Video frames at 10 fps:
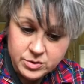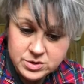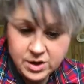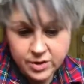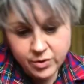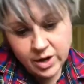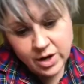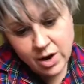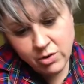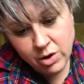outside right
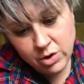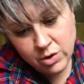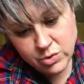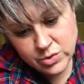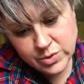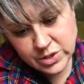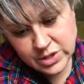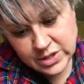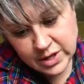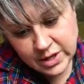now. God knows what she
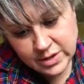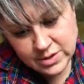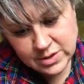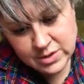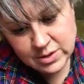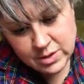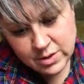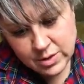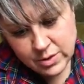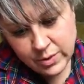sees.
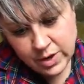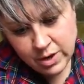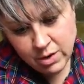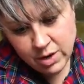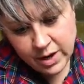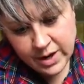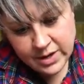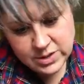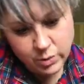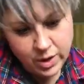We get all
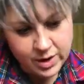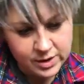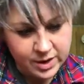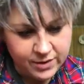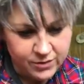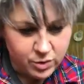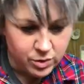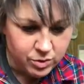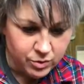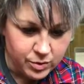kinds of wildlife
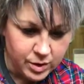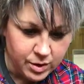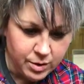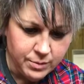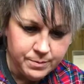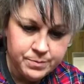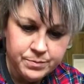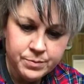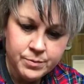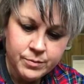going through here.
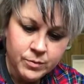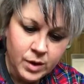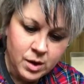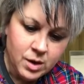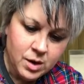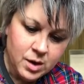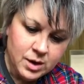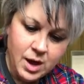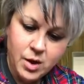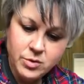
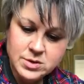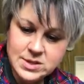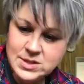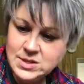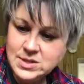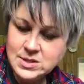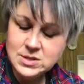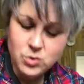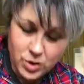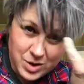Now, since this is
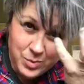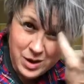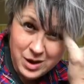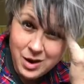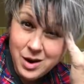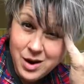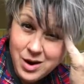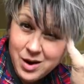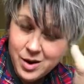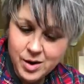going to be
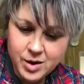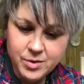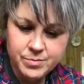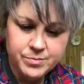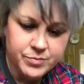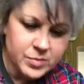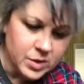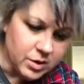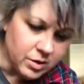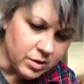a
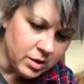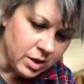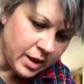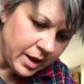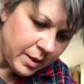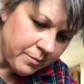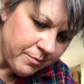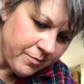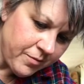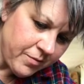little clay
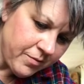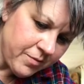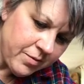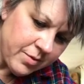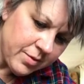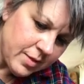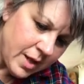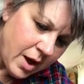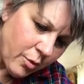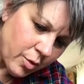
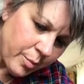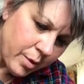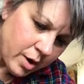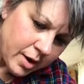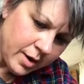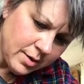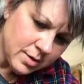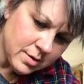flower pot,